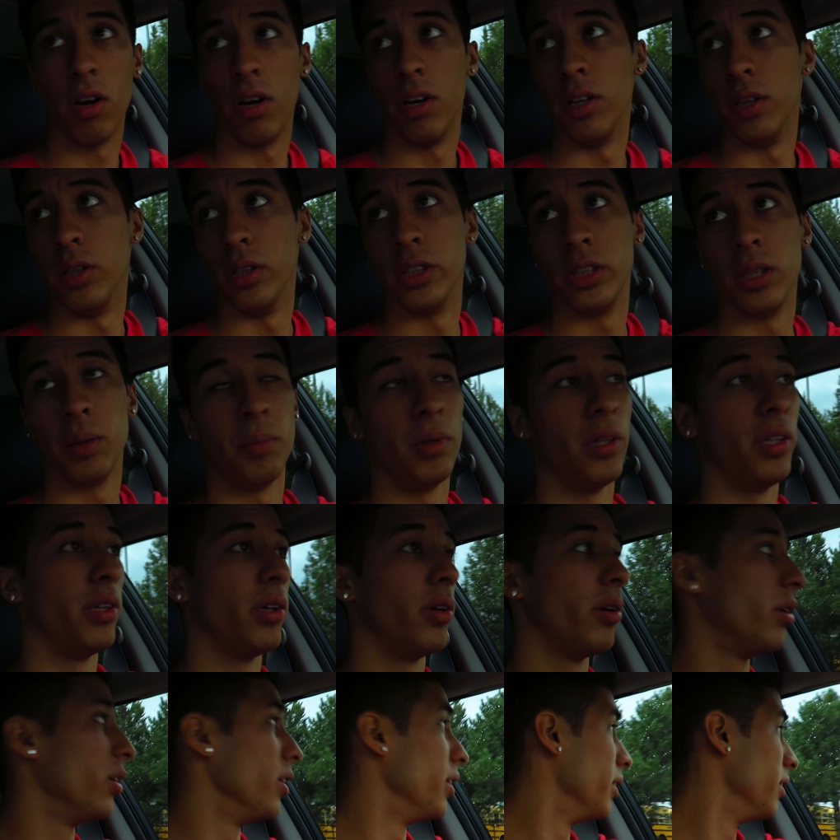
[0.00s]
car and do something.
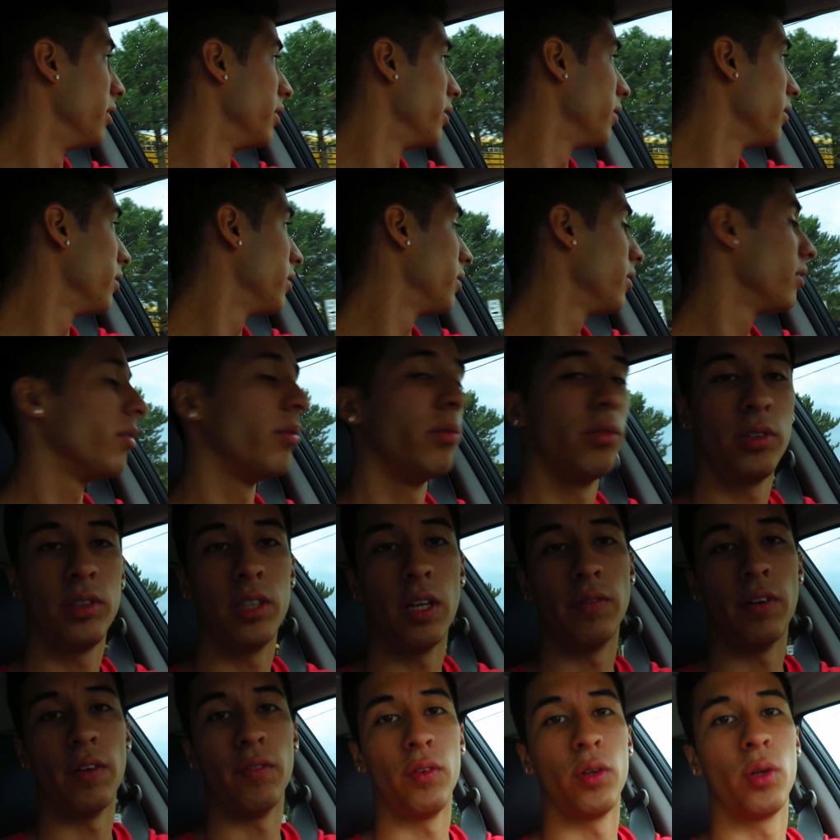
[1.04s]
The only
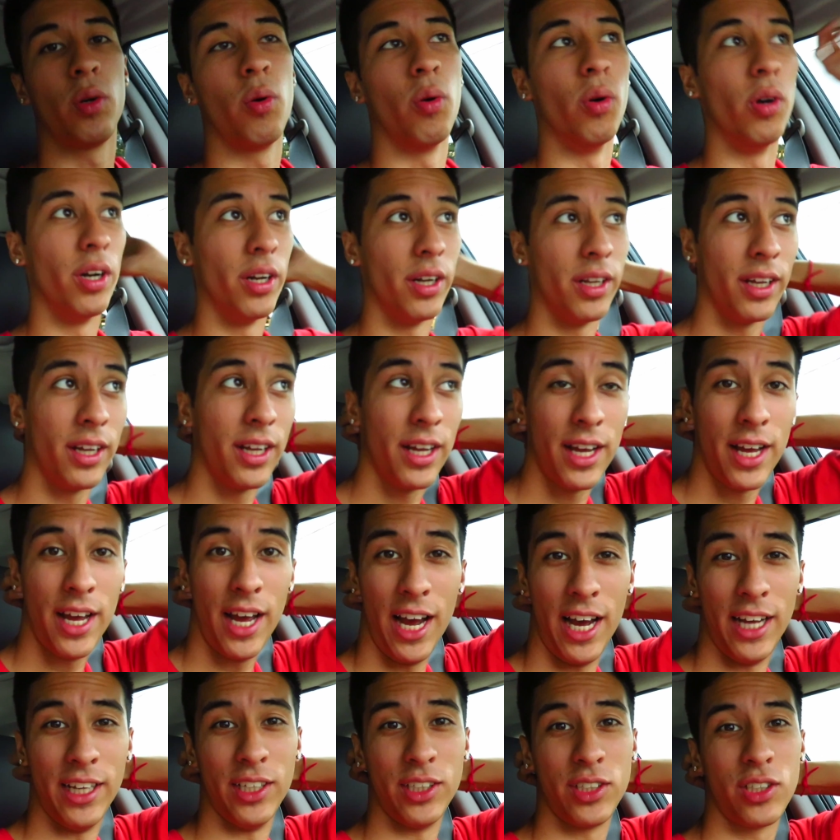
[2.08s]
stuff I've recorded
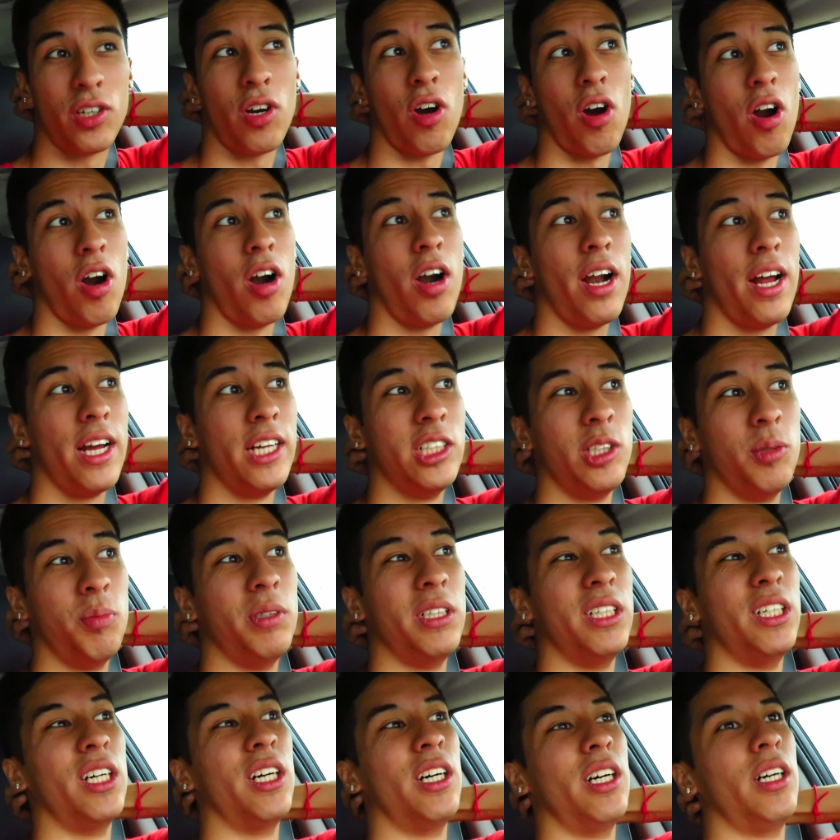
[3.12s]
and this car has
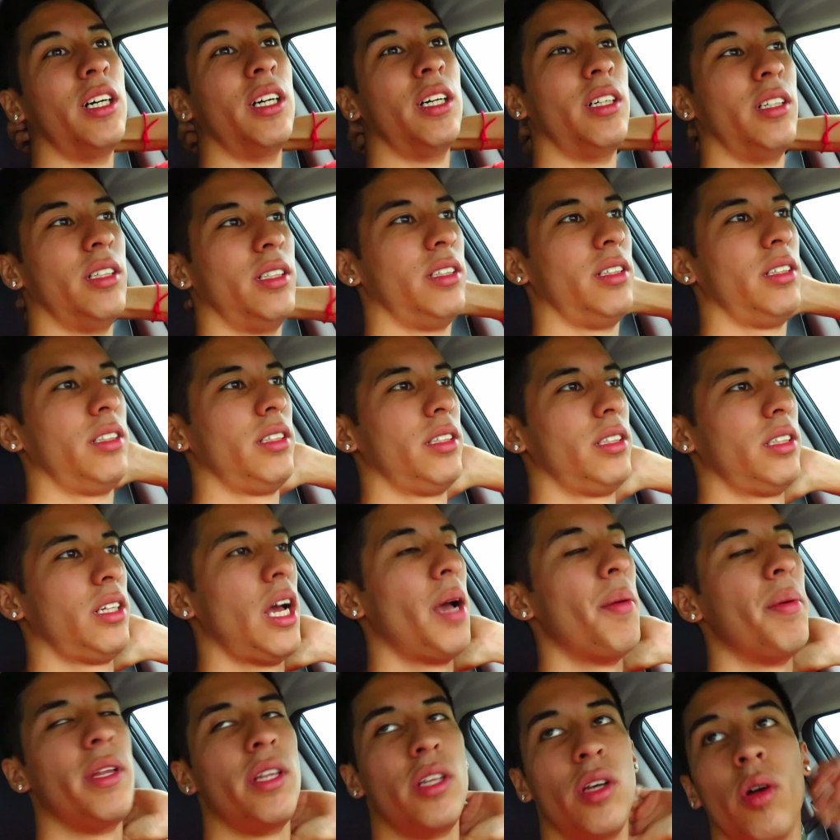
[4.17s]
been,
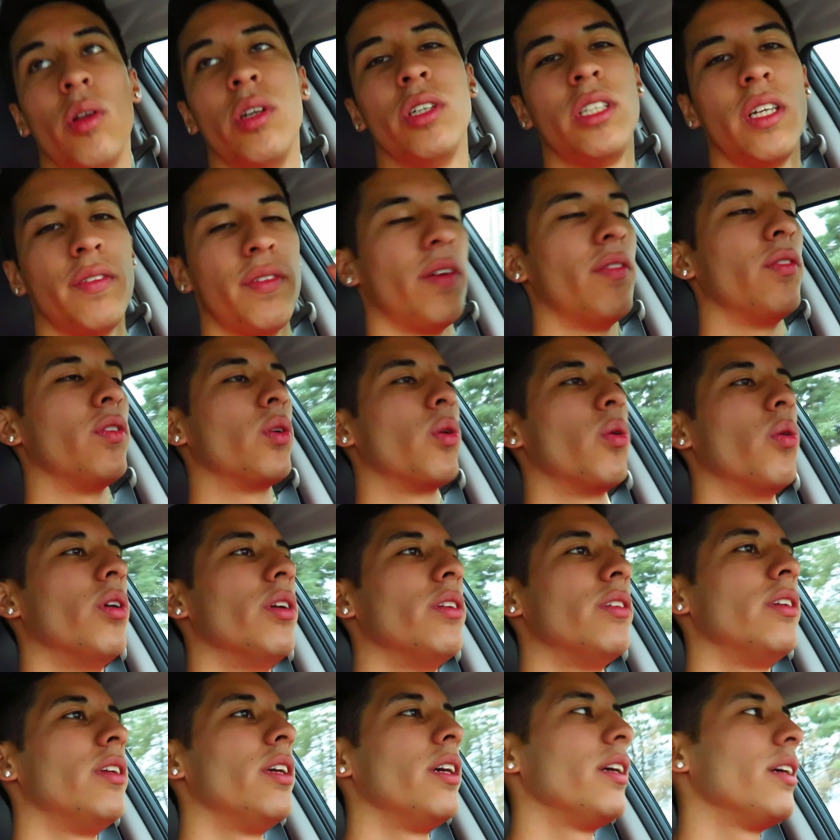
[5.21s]
uh, I mean, the only stuff I've
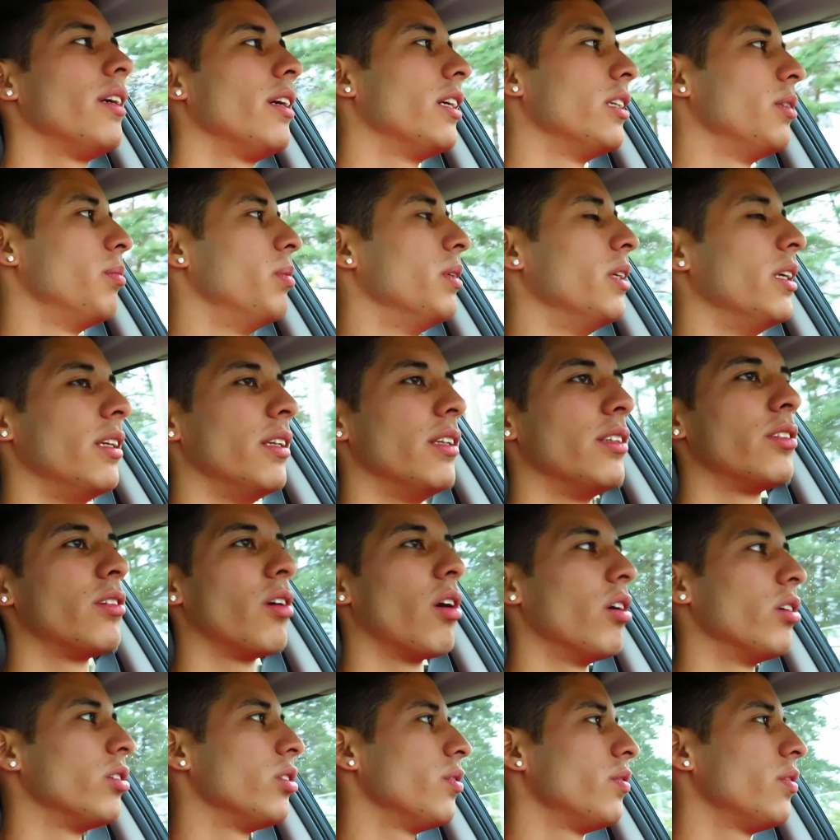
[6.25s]
recorded today has been in this
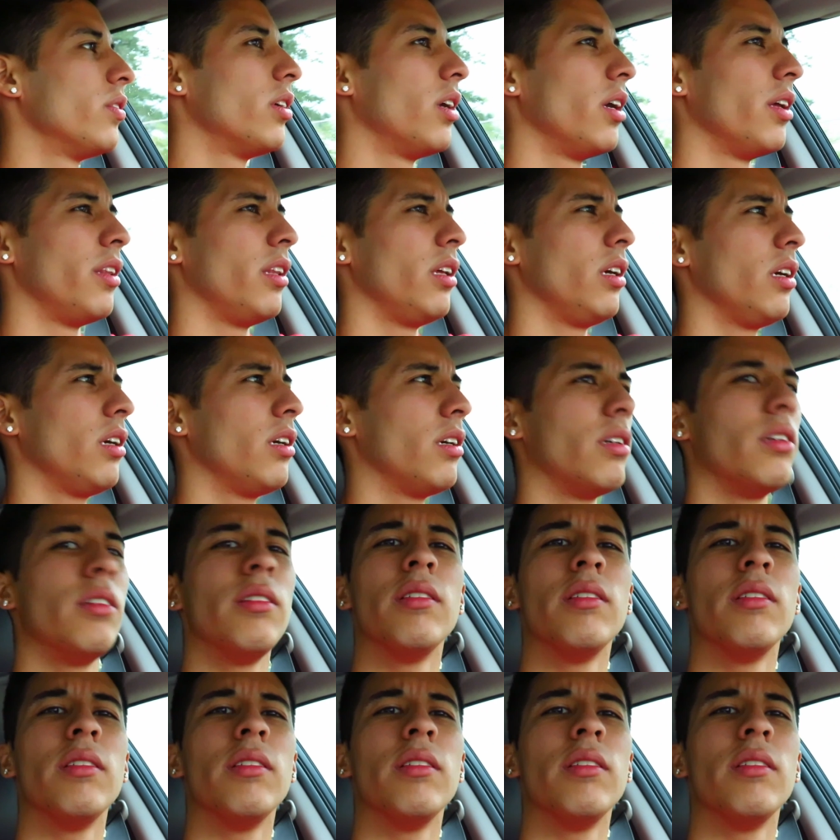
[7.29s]
car so far, I think.